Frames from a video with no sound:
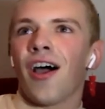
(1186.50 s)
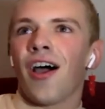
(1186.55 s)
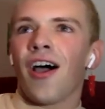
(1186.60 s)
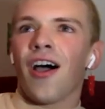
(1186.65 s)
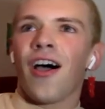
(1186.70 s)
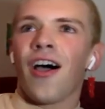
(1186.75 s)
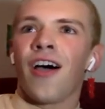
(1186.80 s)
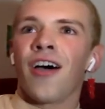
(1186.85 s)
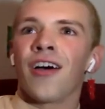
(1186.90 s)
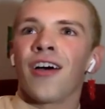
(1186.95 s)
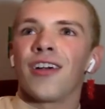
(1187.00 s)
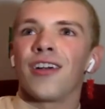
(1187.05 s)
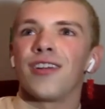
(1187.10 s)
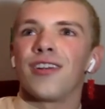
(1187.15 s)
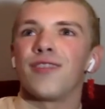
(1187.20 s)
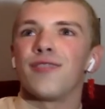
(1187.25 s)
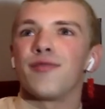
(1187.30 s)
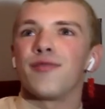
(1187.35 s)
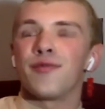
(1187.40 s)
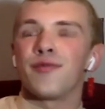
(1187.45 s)
are
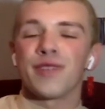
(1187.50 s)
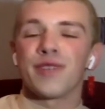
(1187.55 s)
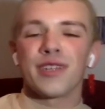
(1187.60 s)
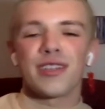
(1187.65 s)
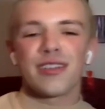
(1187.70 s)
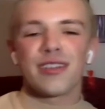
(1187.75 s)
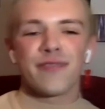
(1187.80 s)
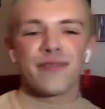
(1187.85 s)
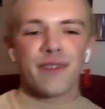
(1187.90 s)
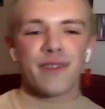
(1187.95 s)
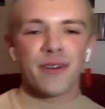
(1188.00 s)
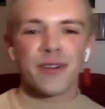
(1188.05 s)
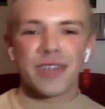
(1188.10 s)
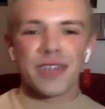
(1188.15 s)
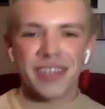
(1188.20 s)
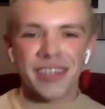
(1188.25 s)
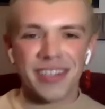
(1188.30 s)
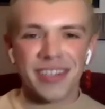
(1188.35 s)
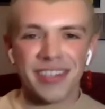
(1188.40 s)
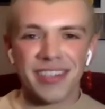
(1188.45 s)
really
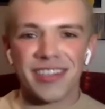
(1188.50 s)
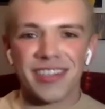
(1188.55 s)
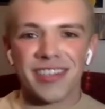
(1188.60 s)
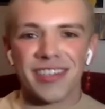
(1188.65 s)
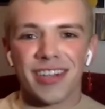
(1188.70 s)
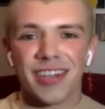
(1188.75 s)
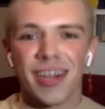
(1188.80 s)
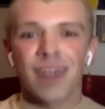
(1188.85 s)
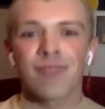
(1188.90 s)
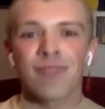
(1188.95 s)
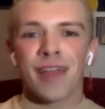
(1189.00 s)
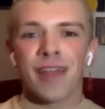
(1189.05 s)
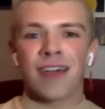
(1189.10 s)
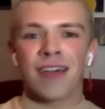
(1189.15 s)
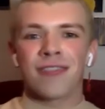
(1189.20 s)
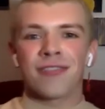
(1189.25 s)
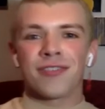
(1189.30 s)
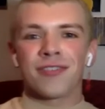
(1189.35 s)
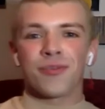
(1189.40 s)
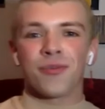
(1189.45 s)
focused
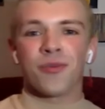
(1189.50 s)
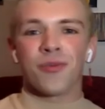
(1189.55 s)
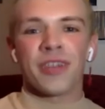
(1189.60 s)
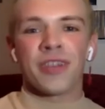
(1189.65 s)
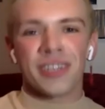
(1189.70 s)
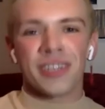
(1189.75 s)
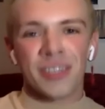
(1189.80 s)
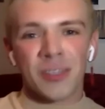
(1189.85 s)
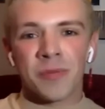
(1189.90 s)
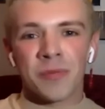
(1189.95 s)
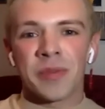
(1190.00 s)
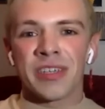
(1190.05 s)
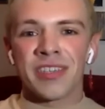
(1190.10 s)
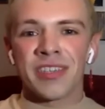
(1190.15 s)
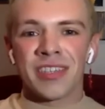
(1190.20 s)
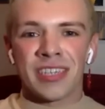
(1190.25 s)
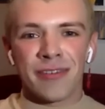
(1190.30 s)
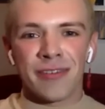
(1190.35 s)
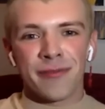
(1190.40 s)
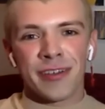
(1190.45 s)
around one
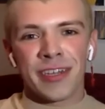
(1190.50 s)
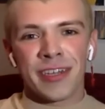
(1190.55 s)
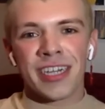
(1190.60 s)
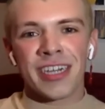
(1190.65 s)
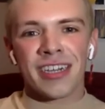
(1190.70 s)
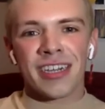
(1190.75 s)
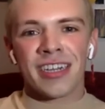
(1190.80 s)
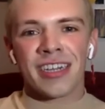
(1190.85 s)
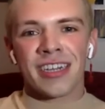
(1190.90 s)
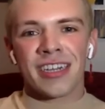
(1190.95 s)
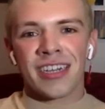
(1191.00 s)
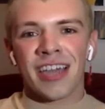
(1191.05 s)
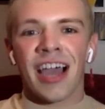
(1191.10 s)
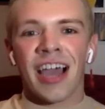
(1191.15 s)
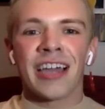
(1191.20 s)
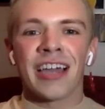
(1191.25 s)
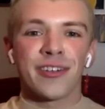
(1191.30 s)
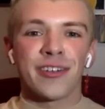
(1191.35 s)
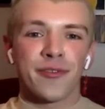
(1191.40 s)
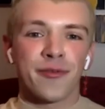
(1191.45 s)
specific
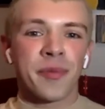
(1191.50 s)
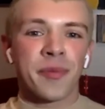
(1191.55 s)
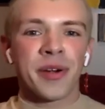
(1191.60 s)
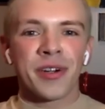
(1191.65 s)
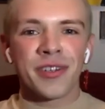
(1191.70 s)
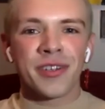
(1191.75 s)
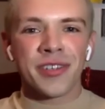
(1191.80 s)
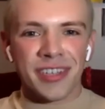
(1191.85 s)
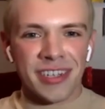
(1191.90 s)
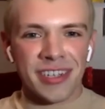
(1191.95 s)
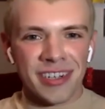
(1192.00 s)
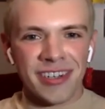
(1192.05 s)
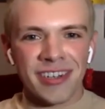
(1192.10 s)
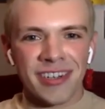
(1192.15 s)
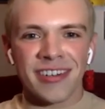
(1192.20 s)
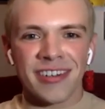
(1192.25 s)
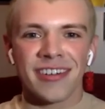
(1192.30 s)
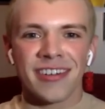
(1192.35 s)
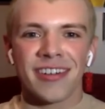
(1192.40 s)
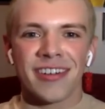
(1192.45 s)
kind of person
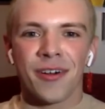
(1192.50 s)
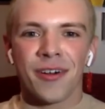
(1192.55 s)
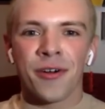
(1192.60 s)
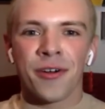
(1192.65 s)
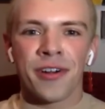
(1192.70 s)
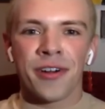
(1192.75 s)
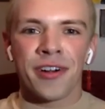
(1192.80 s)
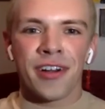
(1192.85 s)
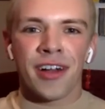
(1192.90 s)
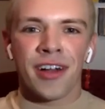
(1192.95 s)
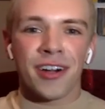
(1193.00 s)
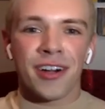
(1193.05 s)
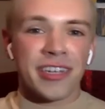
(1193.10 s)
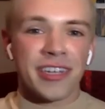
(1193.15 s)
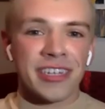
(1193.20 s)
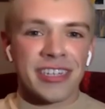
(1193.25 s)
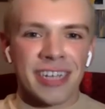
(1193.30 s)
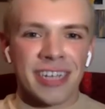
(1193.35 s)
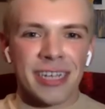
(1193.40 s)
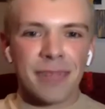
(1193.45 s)
or
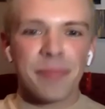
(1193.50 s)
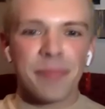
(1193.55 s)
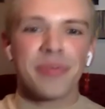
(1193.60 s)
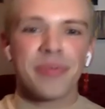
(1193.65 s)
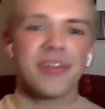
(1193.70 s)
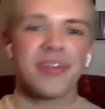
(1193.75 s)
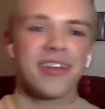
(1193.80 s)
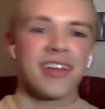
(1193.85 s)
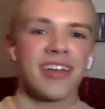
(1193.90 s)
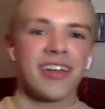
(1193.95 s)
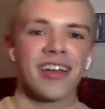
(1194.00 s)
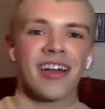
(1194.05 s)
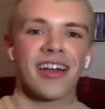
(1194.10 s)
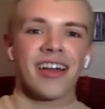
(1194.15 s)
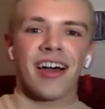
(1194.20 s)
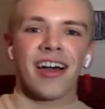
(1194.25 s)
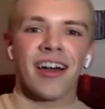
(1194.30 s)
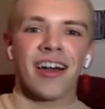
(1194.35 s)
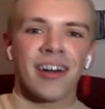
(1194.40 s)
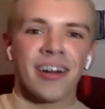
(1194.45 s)
archetype.
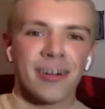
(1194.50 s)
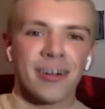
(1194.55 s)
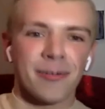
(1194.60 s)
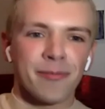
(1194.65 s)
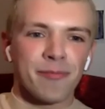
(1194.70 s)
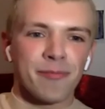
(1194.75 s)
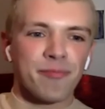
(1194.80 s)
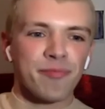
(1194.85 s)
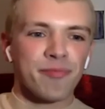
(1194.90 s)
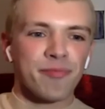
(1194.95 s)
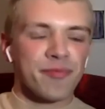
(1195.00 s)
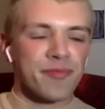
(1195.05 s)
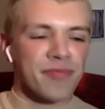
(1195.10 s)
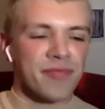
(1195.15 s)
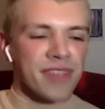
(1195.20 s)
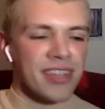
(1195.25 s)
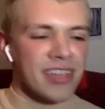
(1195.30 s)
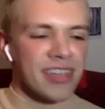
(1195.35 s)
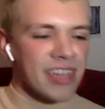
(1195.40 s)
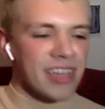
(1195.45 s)
And
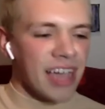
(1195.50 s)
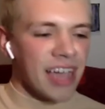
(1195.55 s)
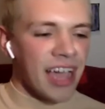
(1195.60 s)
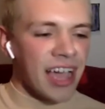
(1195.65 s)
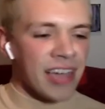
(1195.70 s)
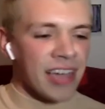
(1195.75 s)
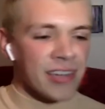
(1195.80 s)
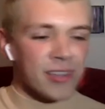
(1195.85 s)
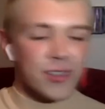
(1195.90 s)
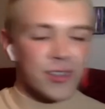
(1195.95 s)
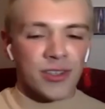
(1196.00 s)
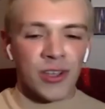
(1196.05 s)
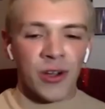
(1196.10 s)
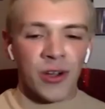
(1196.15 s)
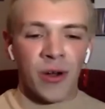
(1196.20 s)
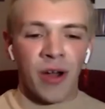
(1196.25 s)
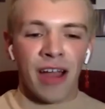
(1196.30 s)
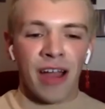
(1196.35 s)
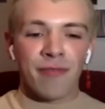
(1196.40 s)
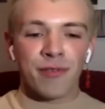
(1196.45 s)
so
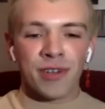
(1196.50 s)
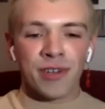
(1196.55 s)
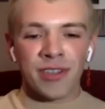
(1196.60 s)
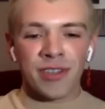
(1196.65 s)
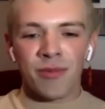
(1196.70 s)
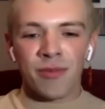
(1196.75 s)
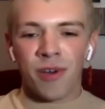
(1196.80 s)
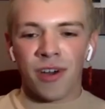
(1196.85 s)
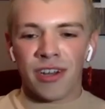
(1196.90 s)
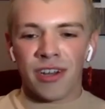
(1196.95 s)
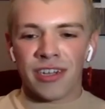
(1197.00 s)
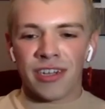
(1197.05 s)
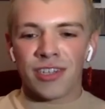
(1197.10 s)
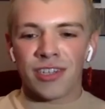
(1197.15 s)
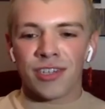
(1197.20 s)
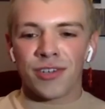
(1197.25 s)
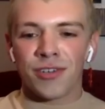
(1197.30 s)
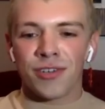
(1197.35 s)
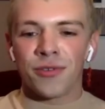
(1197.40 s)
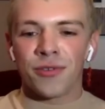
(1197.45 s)
I really wanted
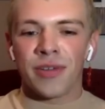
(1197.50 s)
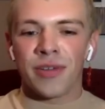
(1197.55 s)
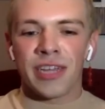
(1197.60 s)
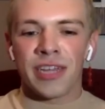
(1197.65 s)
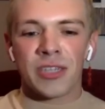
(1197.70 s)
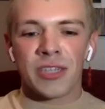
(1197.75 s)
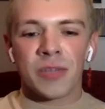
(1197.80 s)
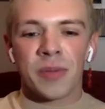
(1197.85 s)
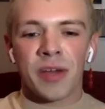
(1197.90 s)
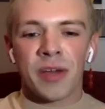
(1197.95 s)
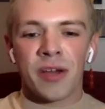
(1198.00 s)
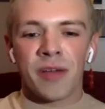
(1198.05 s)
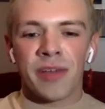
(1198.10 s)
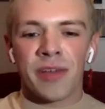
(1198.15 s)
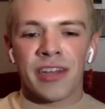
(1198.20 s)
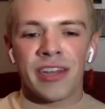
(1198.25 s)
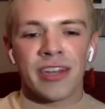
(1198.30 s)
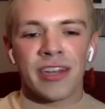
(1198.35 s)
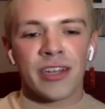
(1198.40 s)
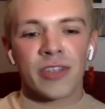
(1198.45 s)
to experiment
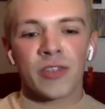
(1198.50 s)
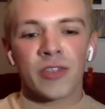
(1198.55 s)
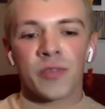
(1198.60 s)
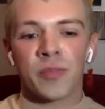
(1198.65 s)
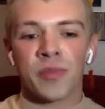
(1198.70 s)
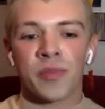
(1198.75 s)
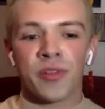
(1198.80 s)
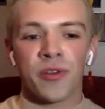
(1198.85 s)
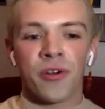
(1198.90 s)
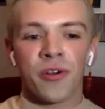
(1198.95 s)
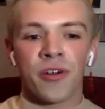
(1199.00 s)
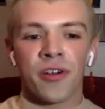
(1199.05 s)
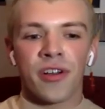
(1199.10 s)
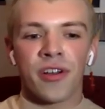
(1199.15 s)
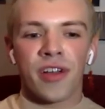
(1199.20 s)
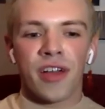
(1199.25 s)
and explore